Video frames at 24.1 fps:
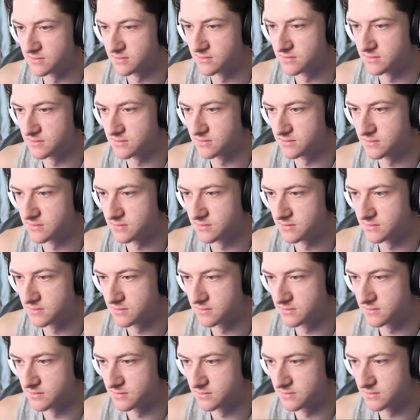
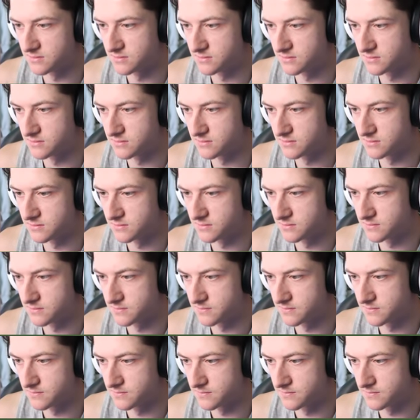
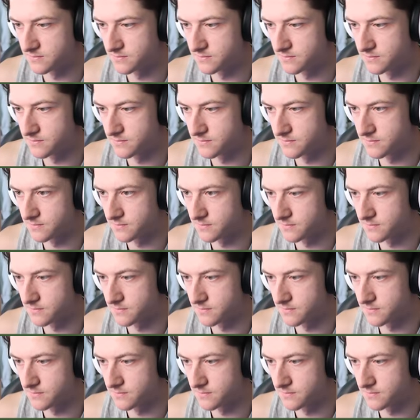Nothing is said.